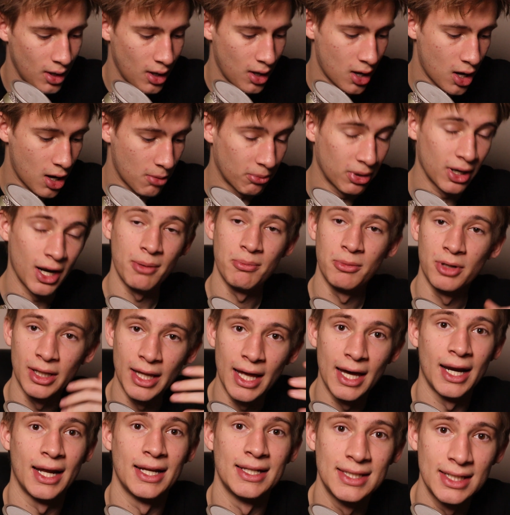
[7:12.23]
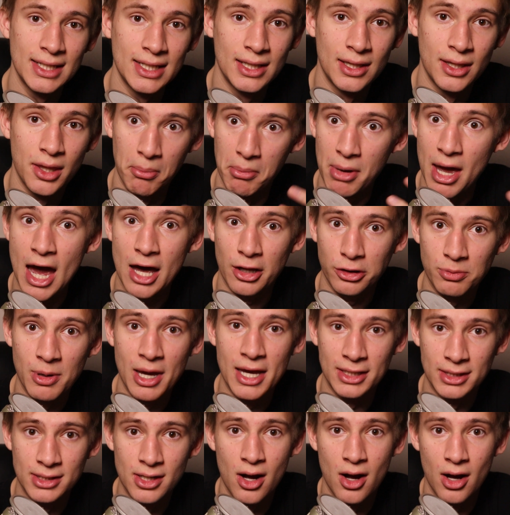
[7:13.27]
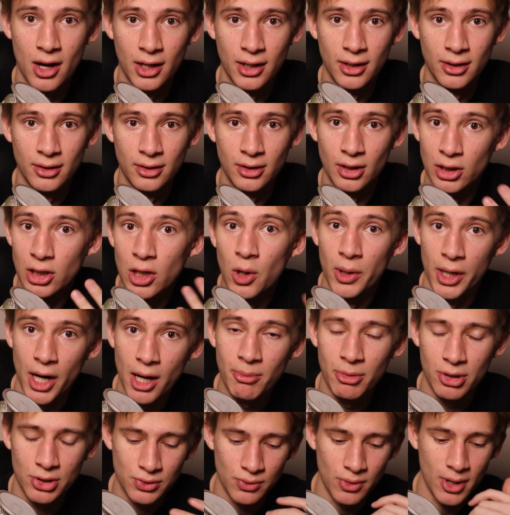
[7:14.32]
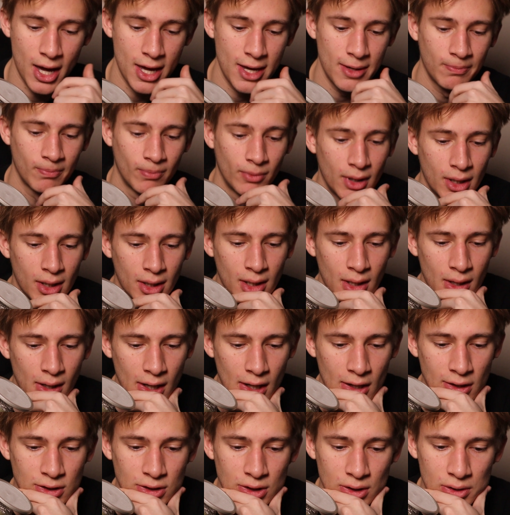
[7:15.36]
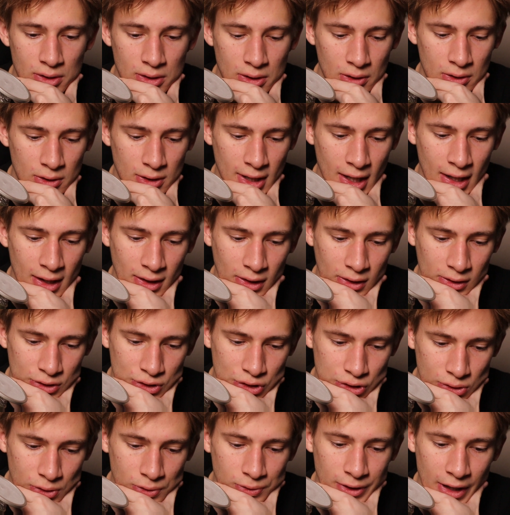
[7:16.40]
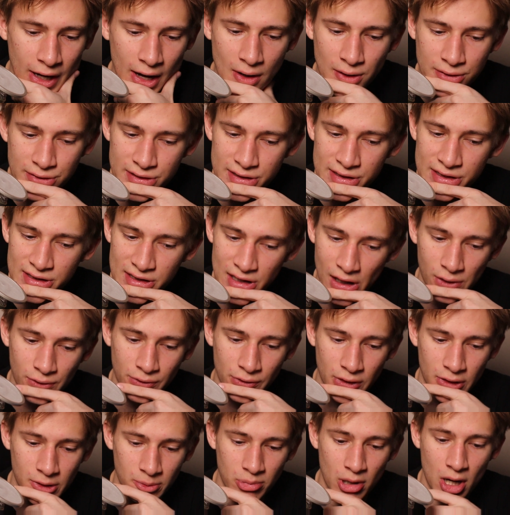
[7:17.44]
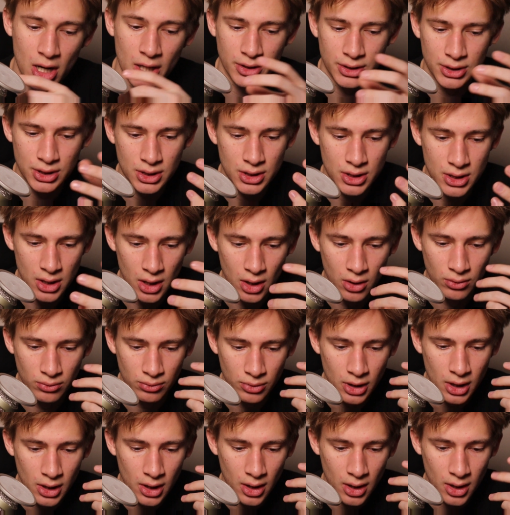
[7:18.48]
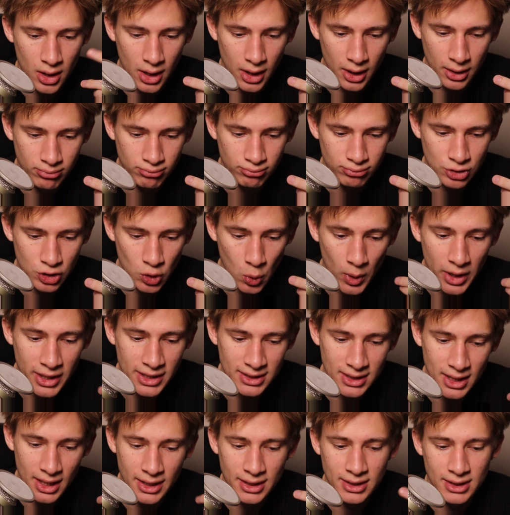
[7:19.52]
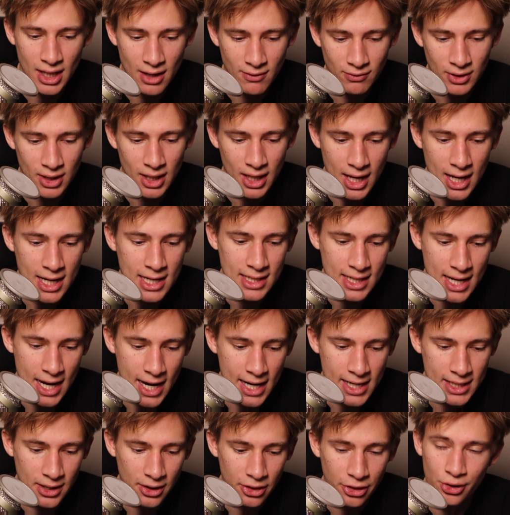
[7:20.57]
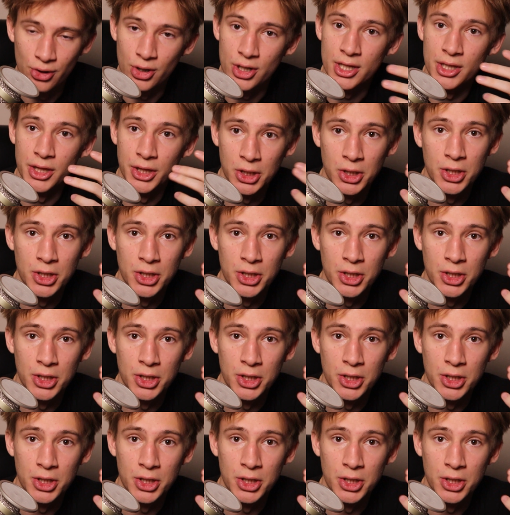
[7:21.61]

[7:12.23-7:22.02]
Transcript: But I'm glad I did the math based on the lower numbers, right? And so, you kind of scroll down to the silver box, 26, 7, 8, 9, 30, and